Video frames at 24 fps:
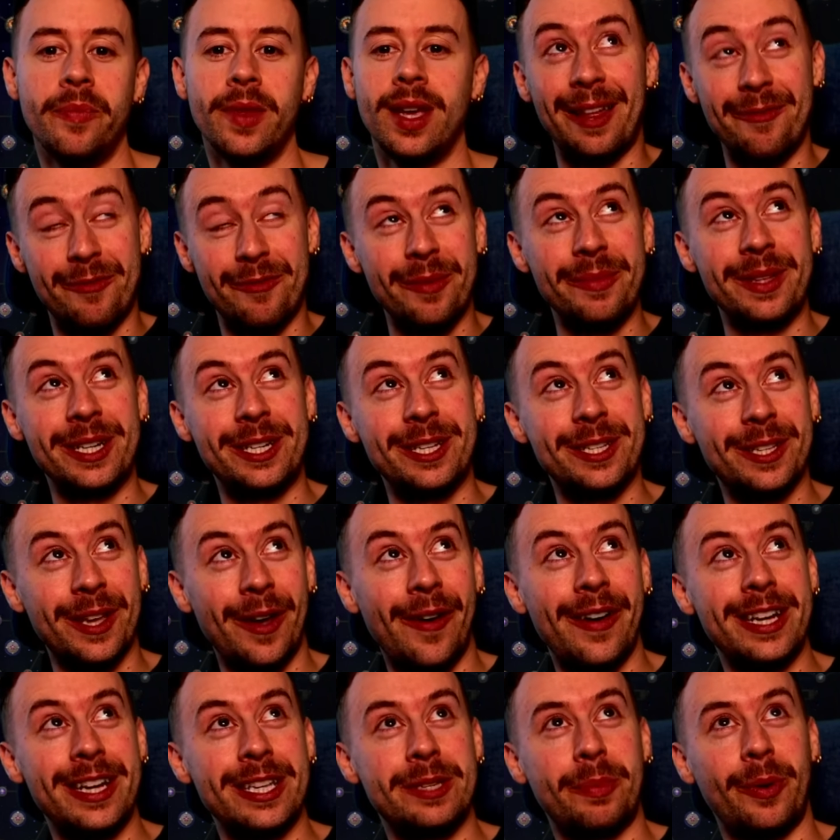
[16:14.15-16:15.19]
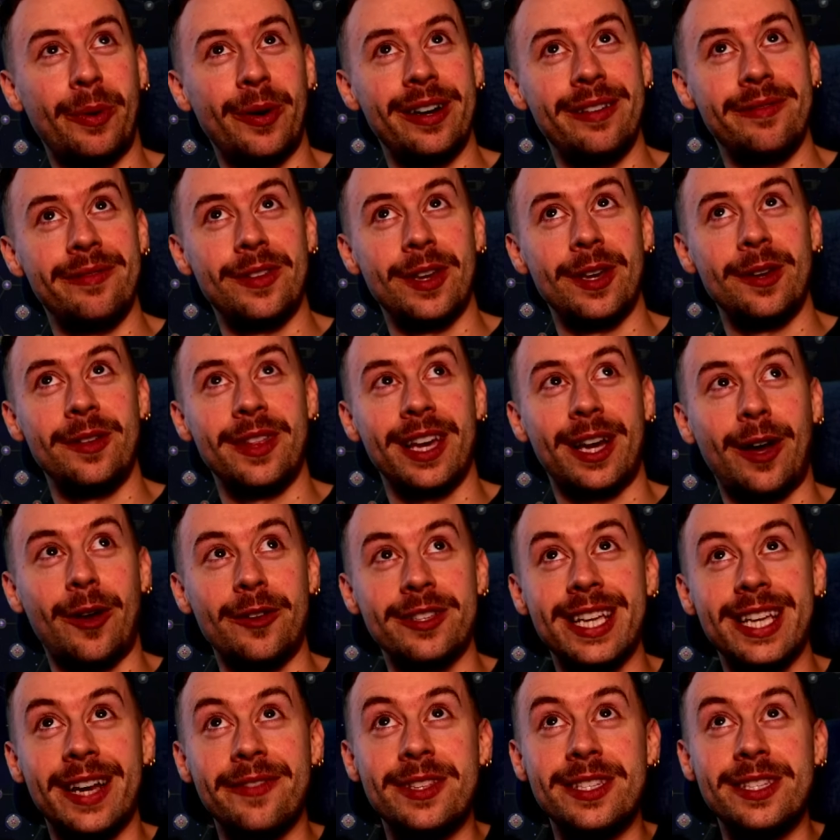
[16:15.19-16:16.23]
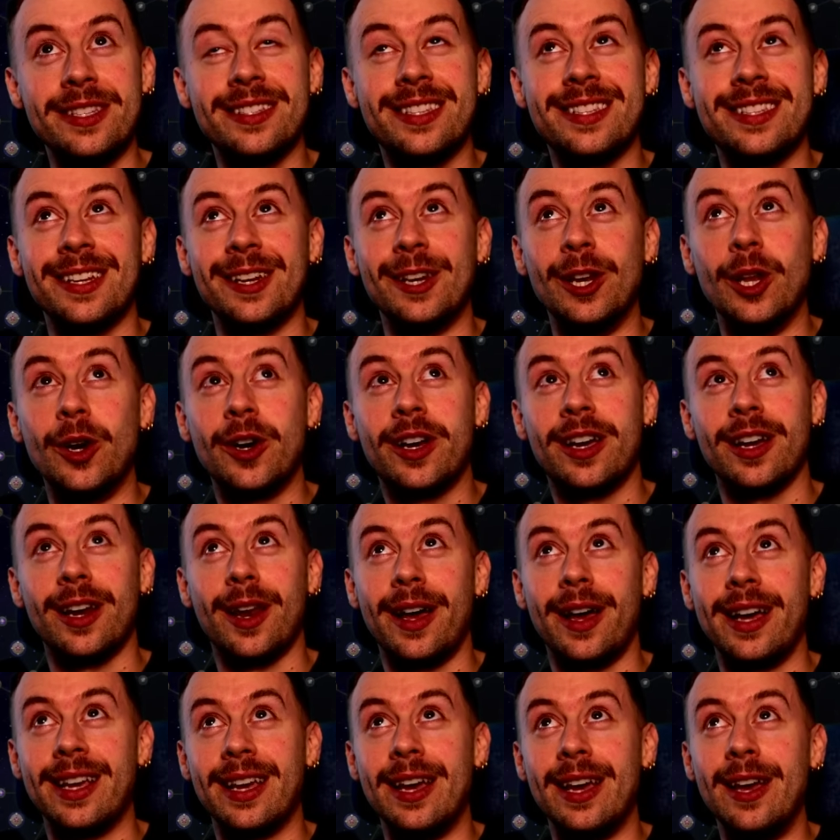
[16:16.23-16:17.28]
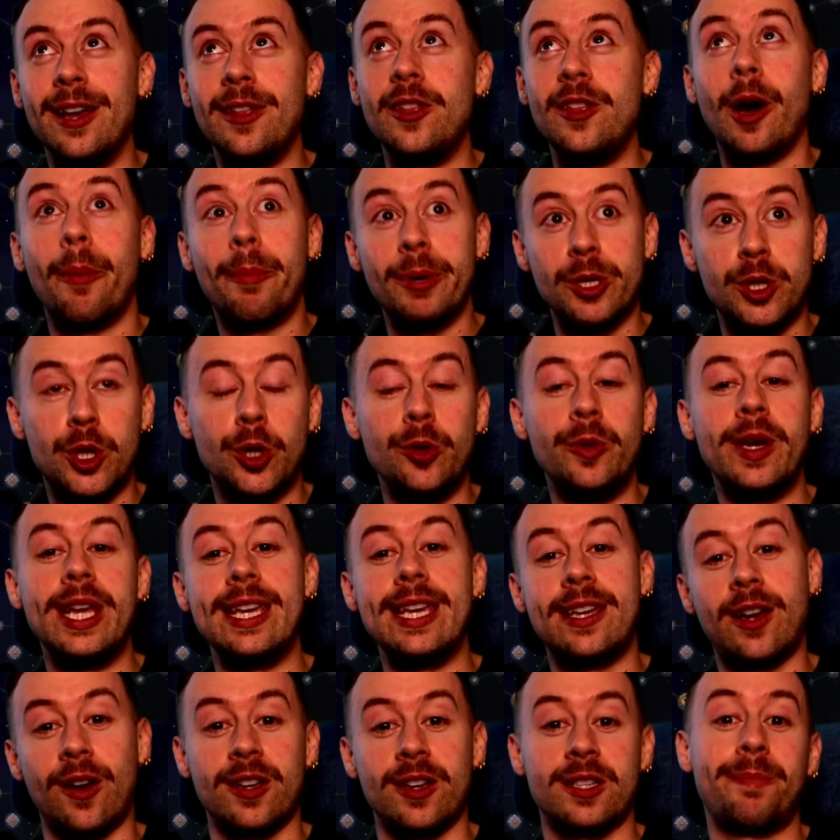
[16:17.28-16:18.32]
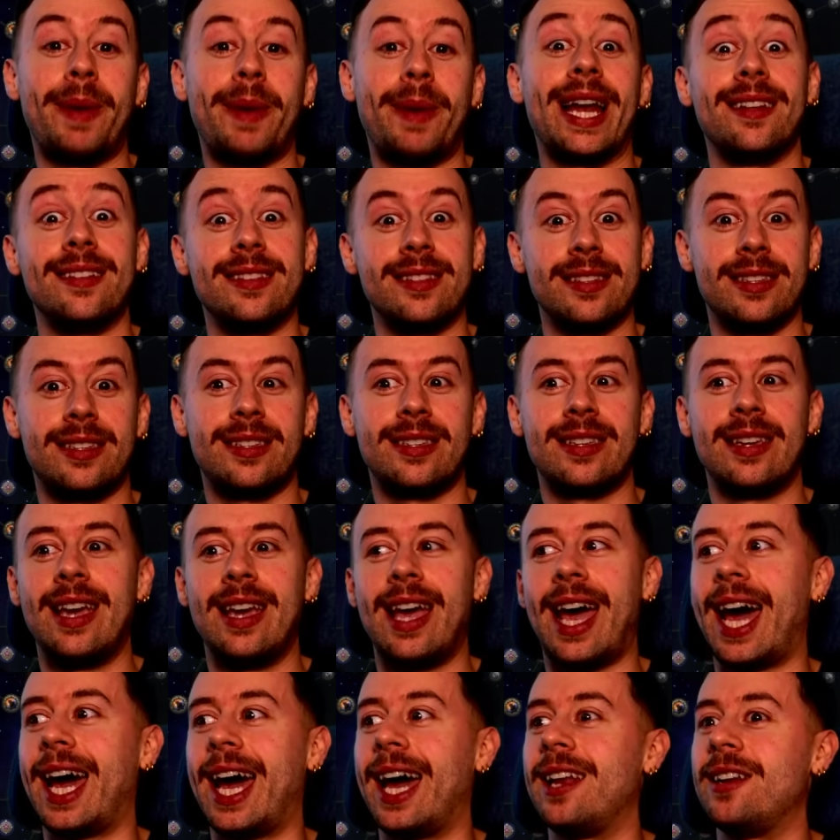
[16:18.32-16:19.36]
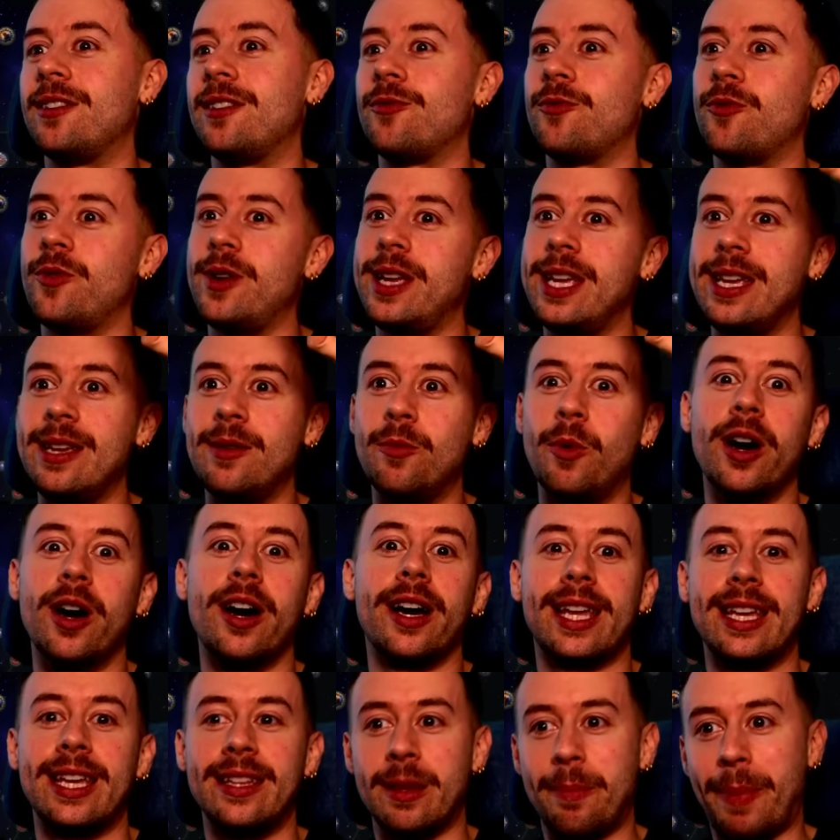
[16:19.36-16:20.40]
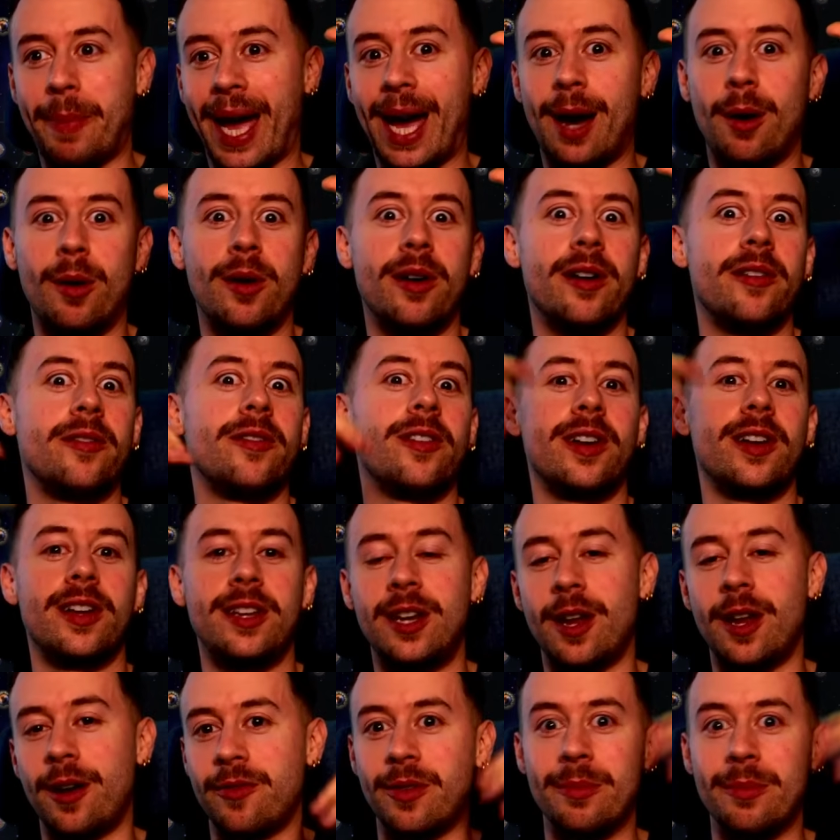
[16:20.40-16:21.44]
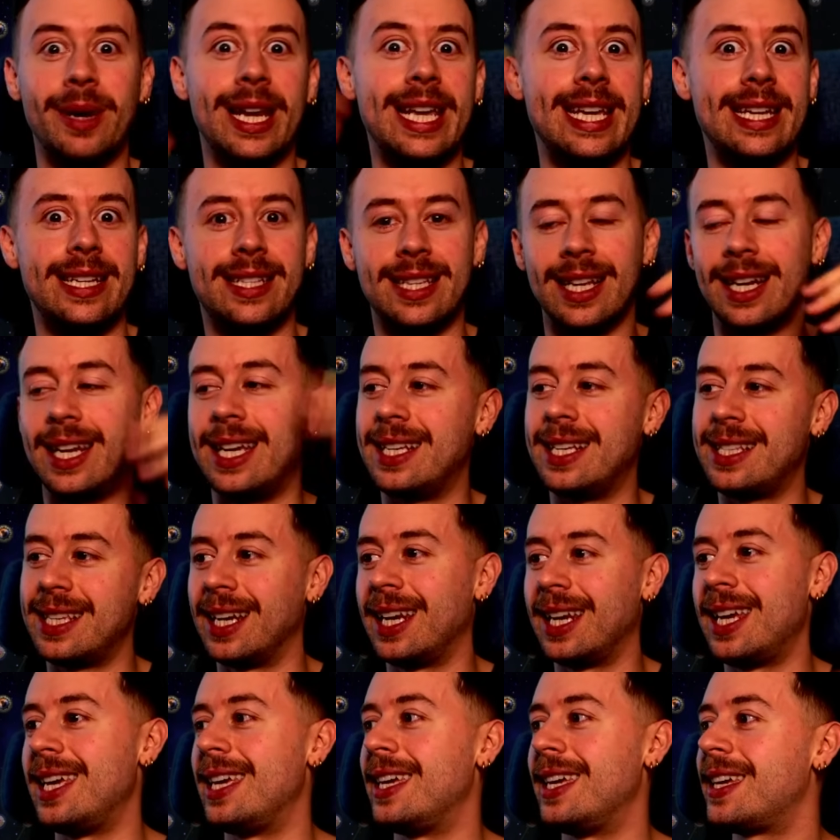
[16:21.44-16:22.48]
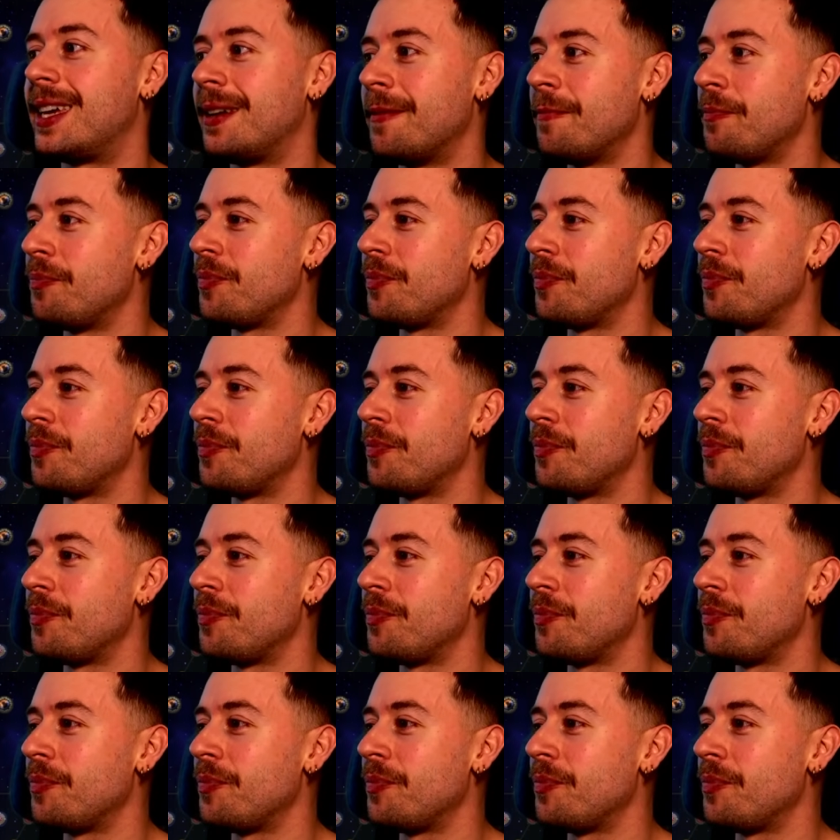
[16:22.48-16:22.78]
Like from the designer's point of view, they're constantly having to look at like the opportunity cost balance and reworking the power, from league to league to league,